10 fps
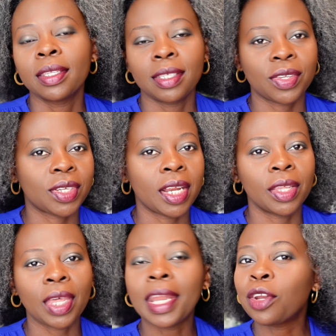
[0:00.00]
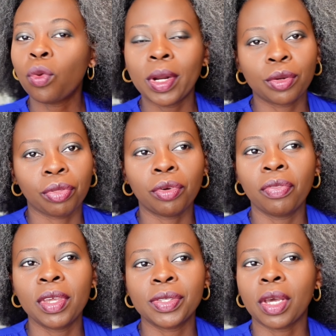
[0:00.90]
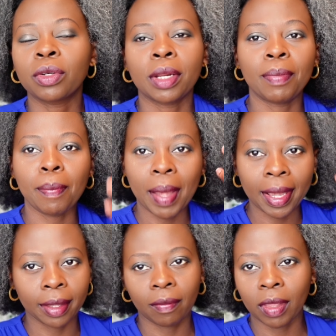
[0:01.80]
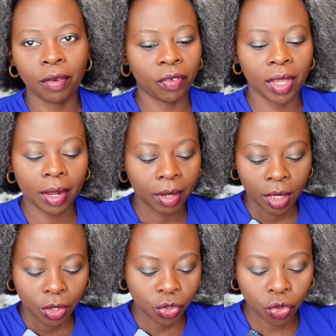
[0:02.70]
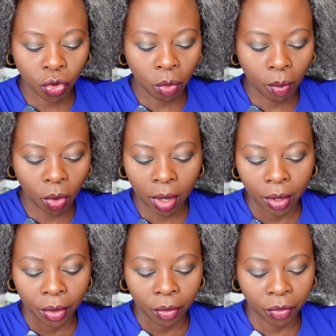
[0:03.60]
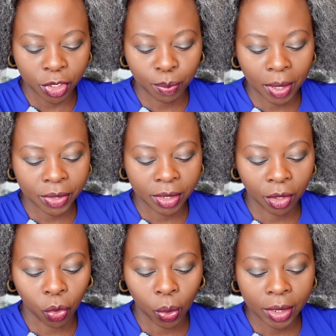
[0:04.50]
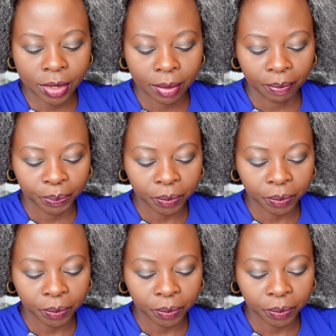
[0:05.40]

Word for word: just standing there. And I don't want to throw things out and be buying every year. So no more Christmas decors.